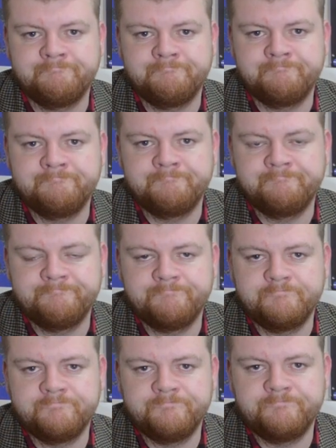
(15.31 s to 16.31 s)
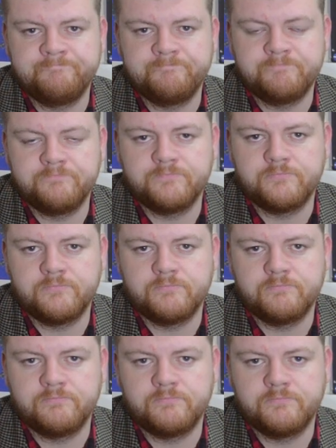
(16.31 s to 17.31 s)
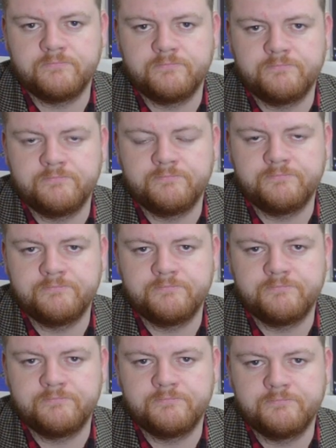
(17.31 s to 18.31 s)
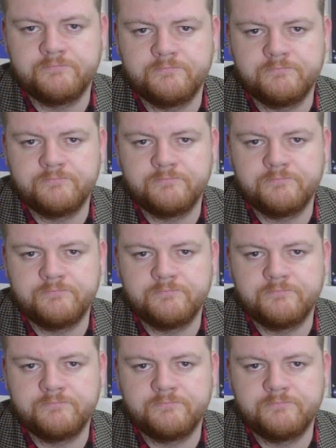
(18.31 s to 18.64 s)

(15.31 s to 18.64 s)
[no speech]